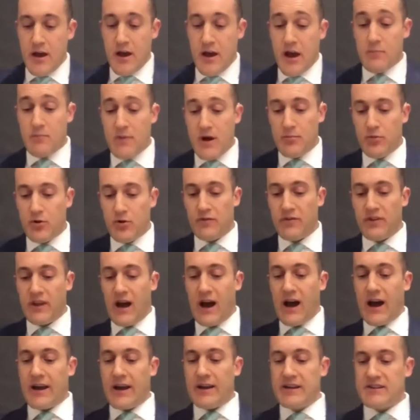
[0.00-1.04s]
and member of the
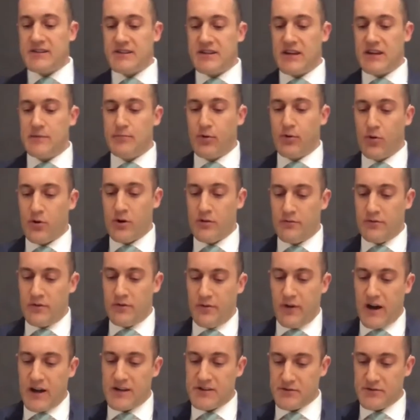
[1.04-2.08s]
IDC Board of
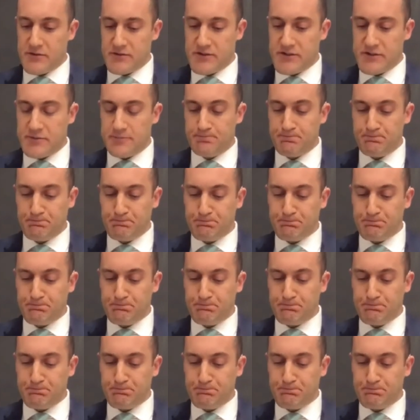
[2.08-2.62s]
Advisors.